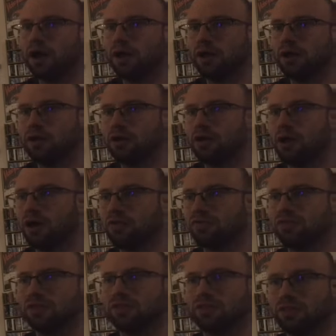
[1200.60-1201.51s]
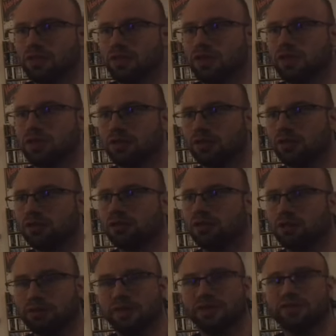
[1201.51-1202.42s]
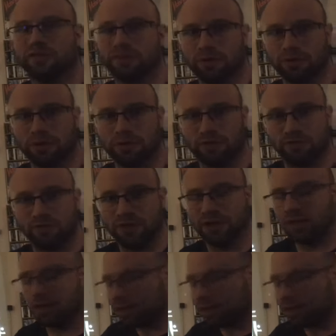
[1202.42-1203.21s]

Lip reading: causing the listener to feel.